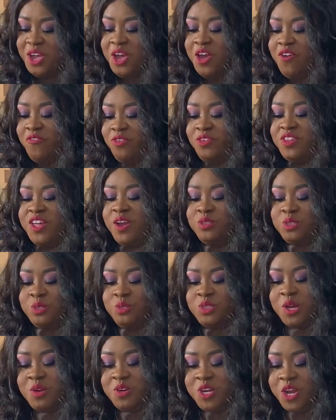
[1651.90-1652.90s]
For those who
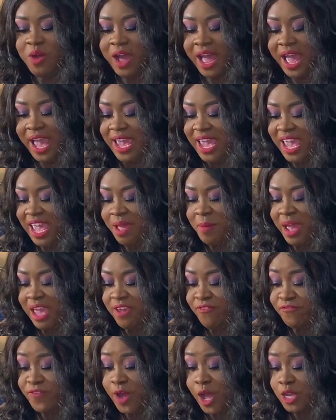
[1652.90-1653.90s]
don't know, I am a
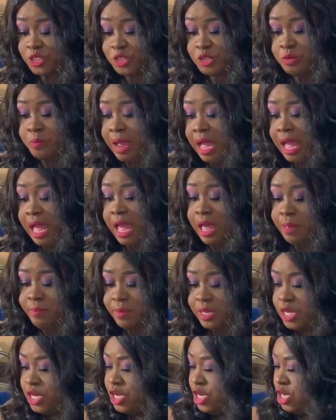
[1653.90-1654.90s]
foster mom,
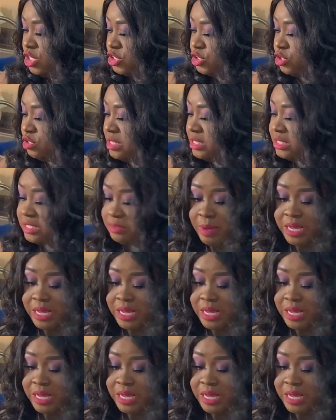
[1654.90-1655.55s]
so this is my